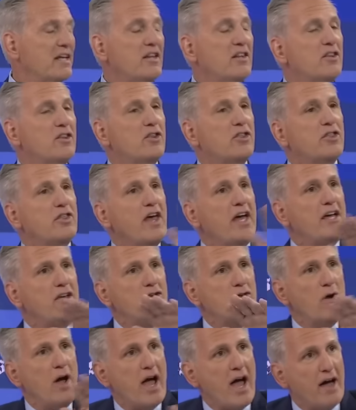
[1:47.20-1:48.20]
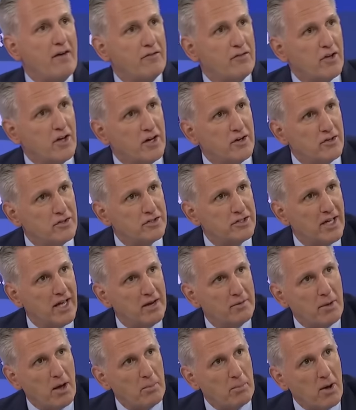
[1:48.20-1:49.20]
The thing you have to understand
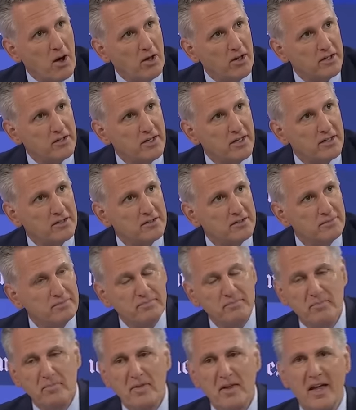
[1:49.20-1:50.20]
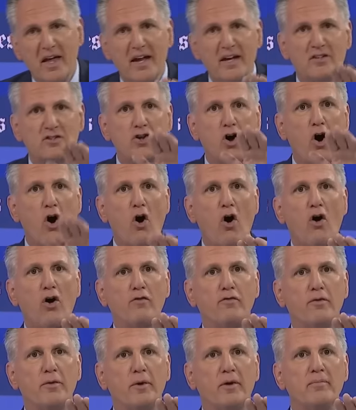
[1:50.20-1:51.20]
about politics, and it's hard
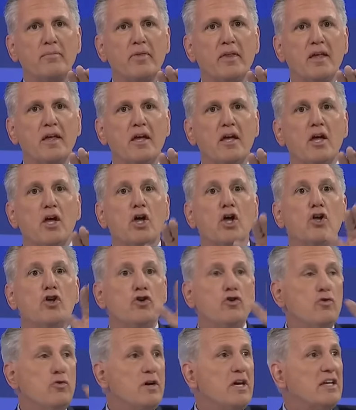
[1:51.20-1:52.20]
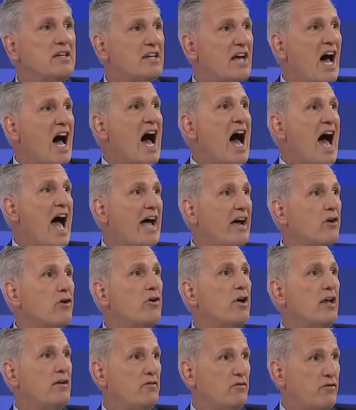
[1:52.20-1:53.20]
for you get to hire
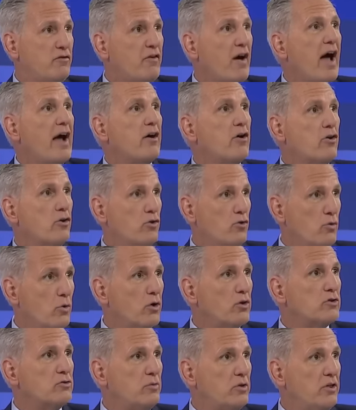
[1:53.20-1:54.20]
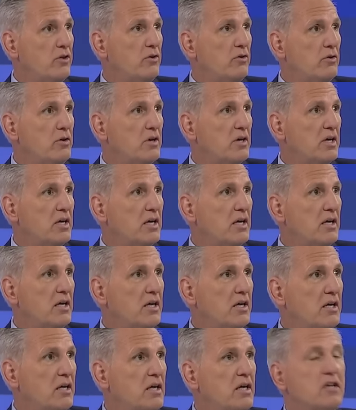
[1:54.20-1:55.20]
and fire who works with you.
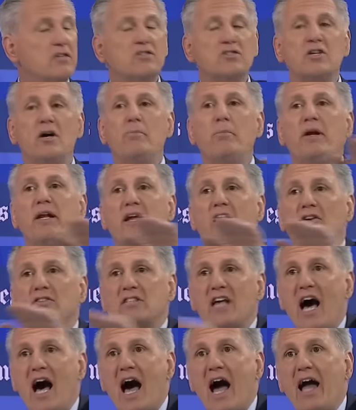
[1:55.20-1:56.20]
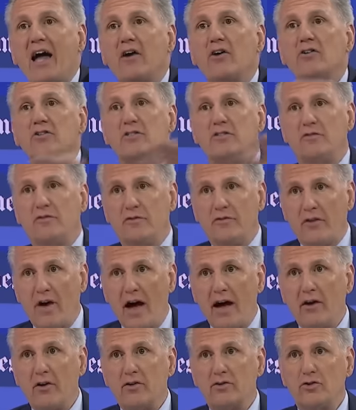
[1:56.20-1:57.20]
Somebody else hires and
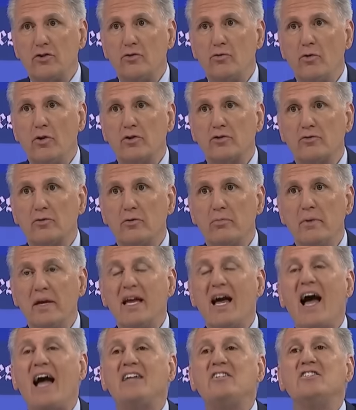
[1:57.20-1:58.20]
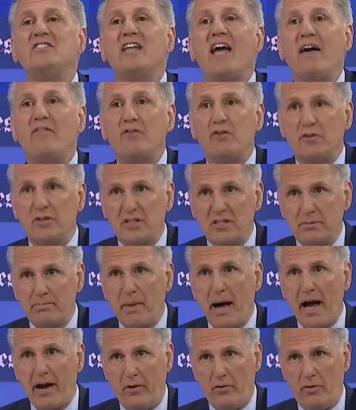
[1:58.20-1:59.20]
fires who works with me. I just have to
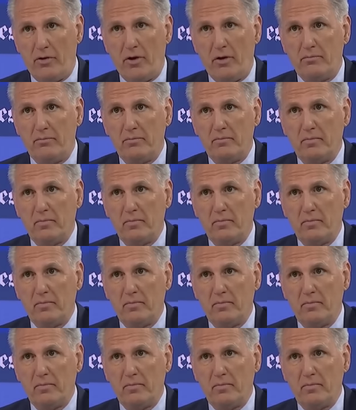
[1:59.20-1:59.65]
inspire them.